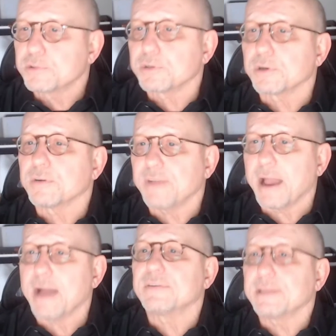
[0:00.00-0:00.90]

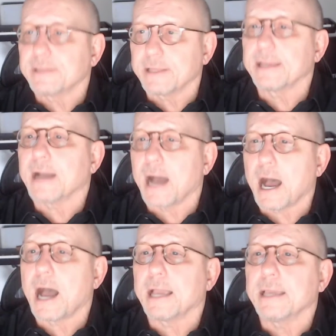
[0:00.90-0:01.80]
observe everything
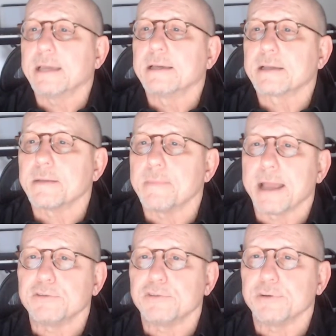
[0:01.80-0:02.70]
I
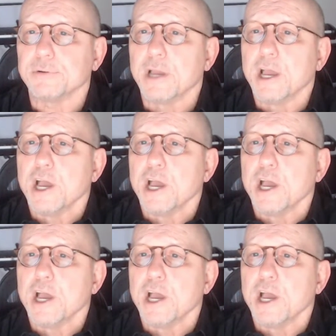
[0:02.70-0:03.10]
command you.